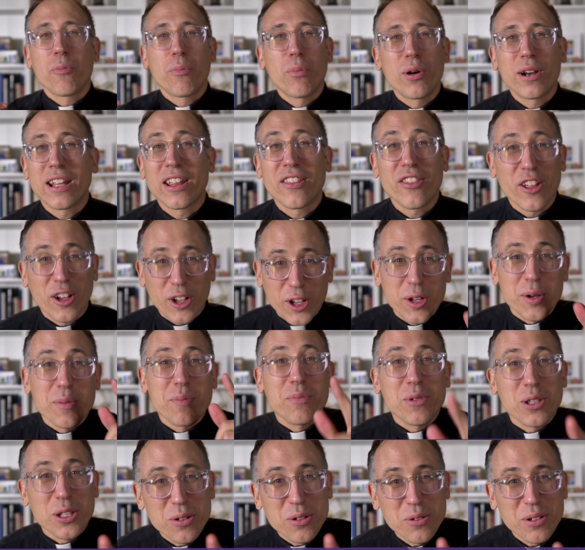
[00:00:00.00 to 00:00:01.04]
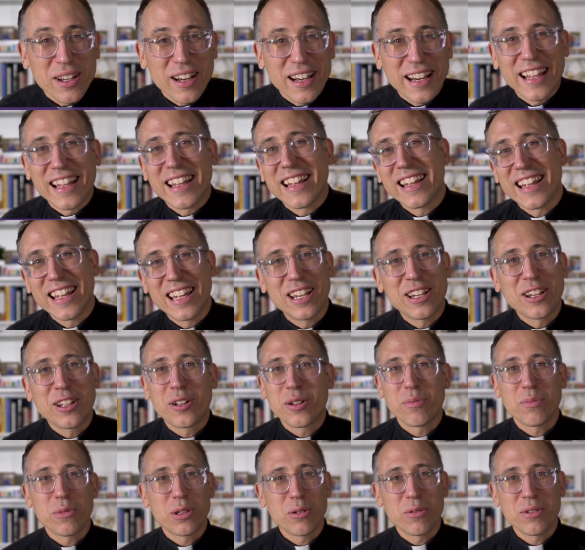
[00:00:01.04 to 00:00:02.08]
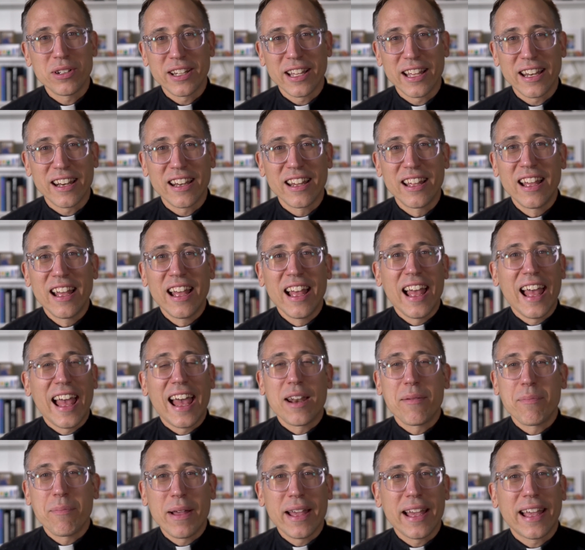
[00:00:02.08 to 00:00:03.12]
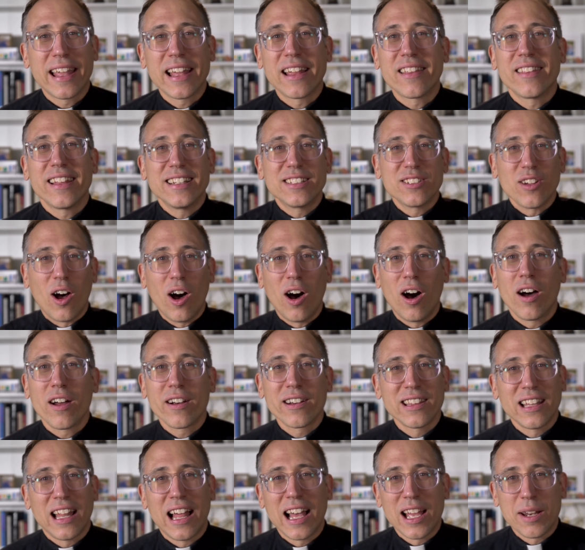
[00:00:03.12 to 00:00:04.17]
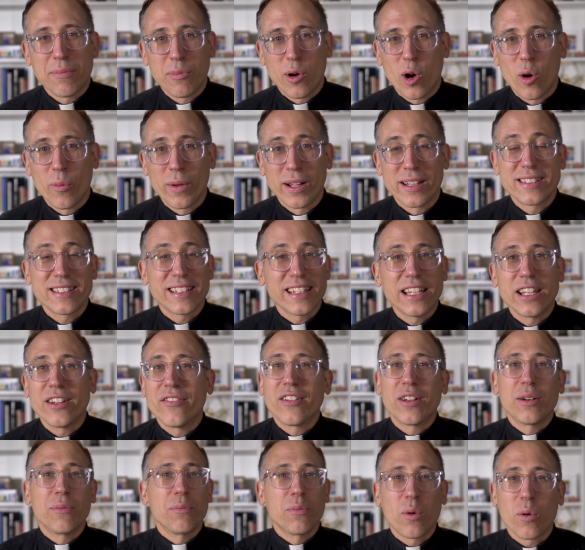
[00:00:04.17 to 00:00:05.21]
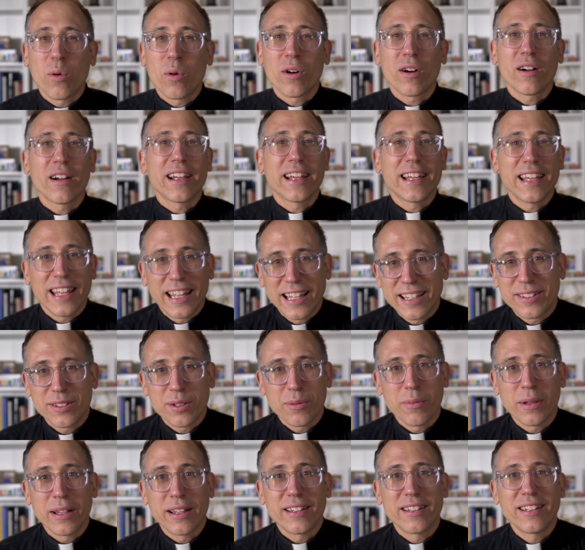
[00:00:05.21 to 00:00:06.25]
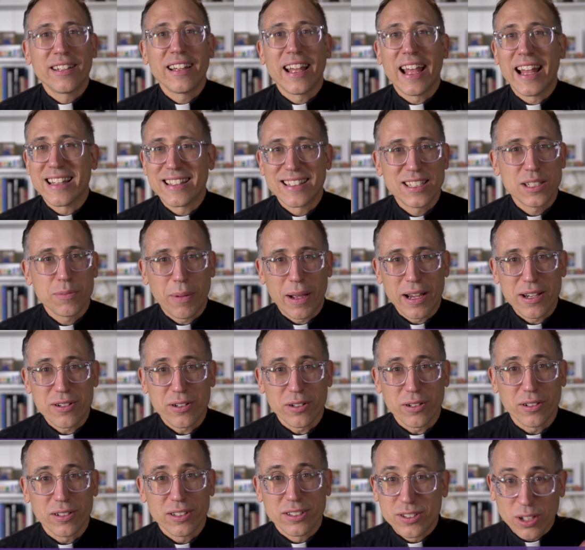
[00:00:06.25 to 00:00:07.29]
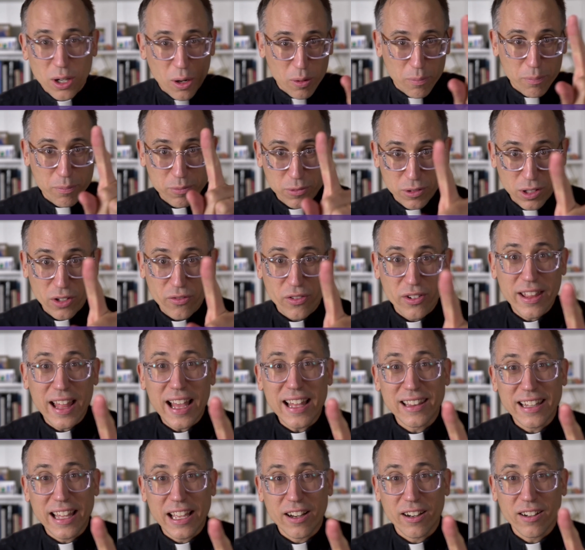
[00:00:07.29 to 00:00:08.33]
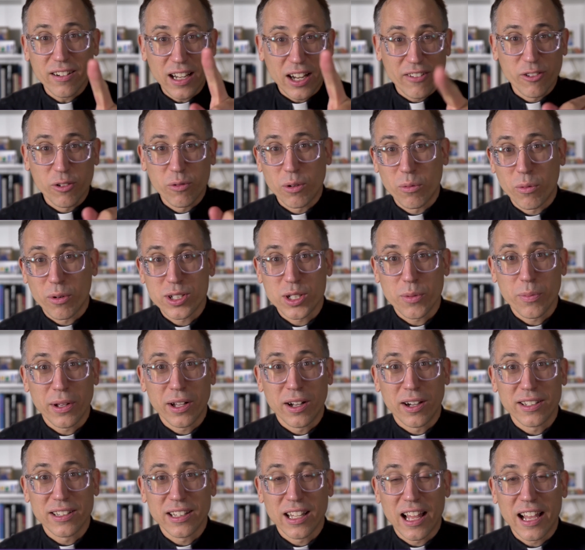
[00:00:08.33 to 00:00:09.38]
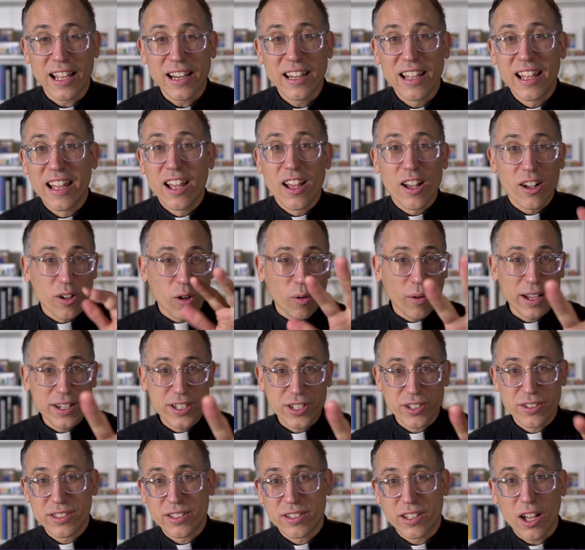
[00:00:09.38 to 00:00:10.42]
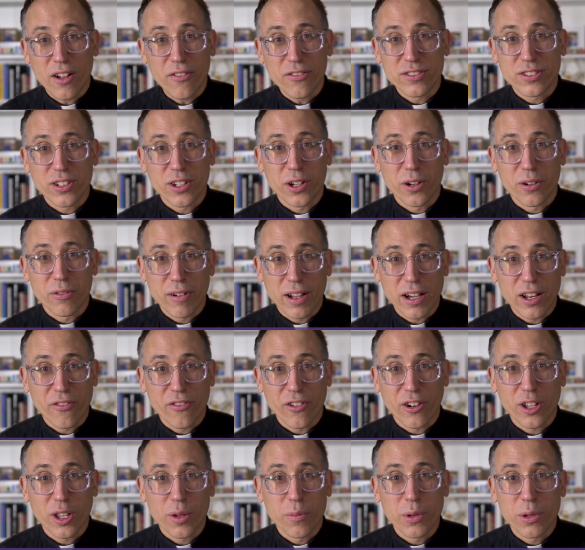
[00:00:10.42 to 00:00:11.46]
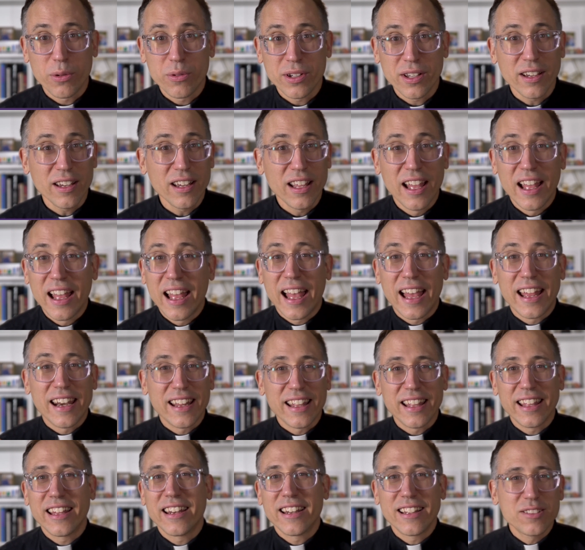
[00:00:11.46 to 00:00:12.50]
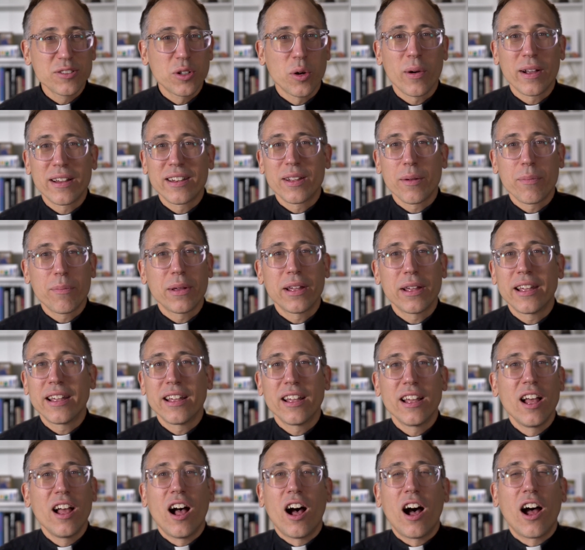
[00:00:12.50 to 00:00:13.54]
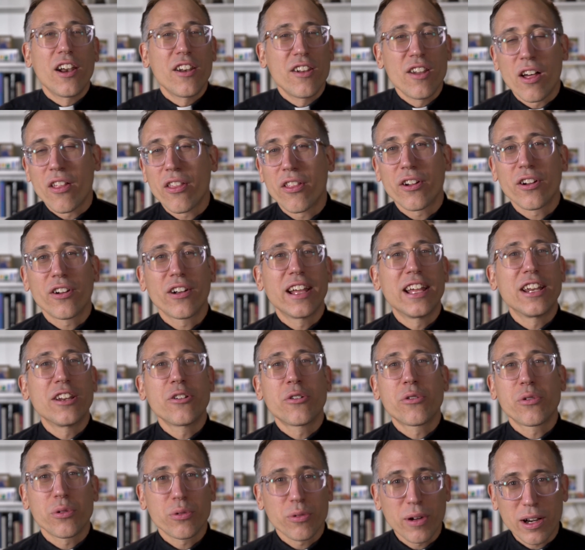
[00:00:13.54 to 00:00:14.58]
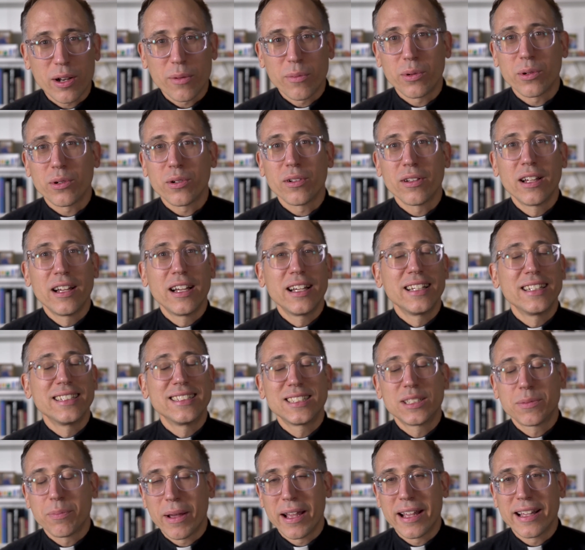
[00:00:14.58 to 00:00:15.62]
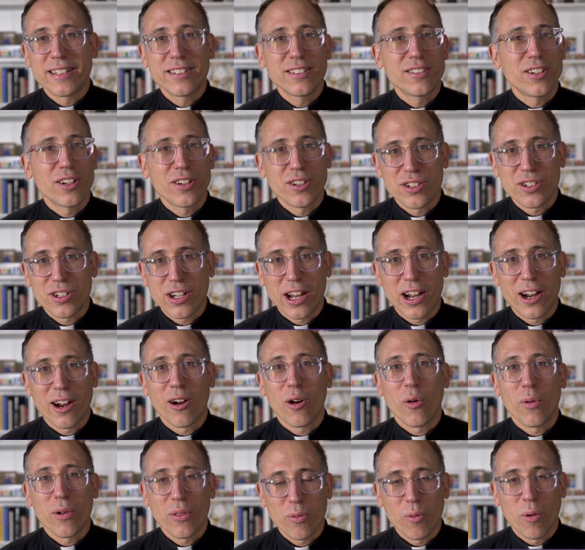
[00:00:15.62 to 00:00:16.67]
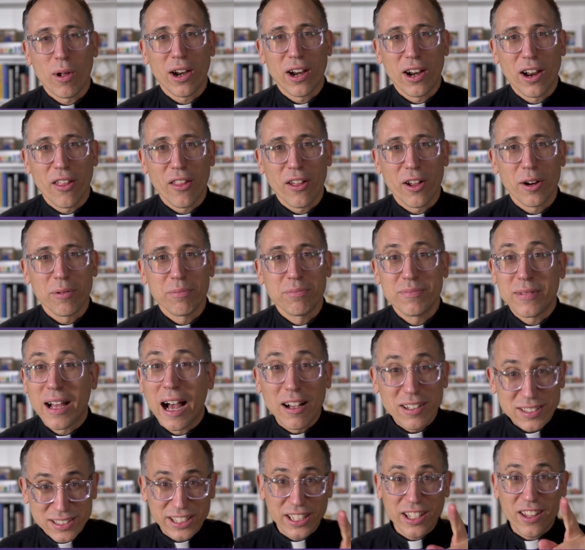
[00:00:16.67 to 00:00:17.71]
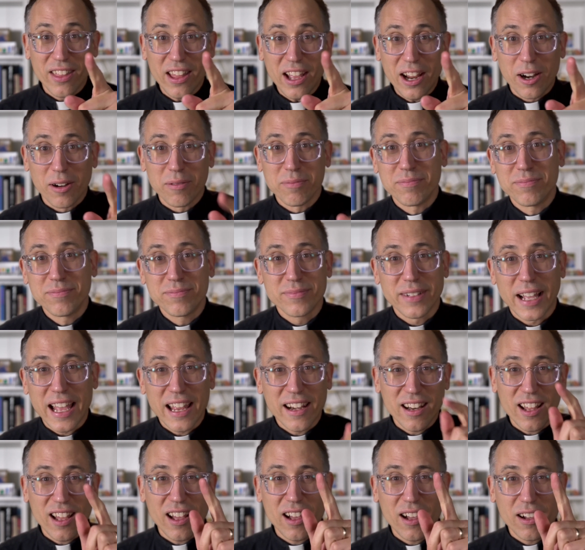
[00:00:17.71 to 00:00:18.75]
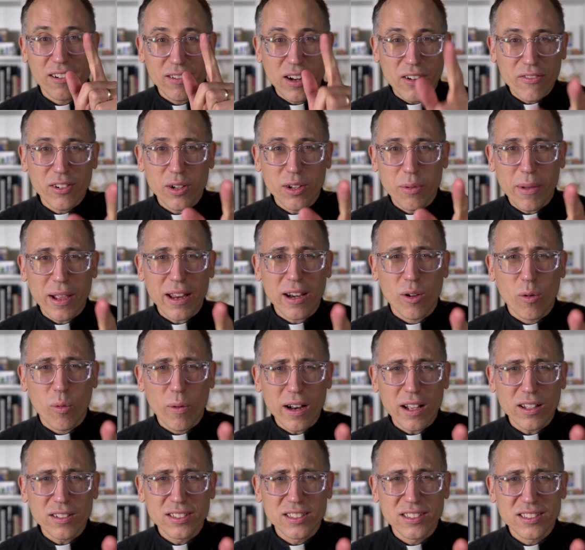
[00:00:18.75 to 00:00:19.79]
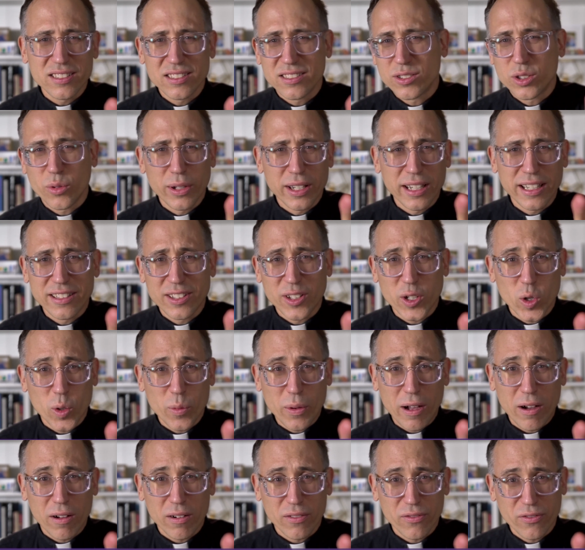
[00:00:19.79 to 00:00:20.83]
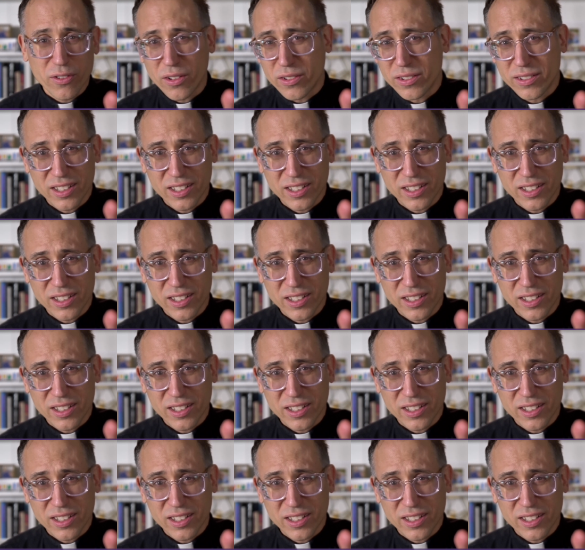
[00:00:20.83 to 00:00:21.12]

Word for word: putting the community in communion and making these online moments even more intimate and special. So look for that later, everyone worshiping online. Go get your stuff so you're ready for communion. And it is going to be another incredible space to share with one another. I'll see you there. And Reverend Amanda, what else do we need to know about for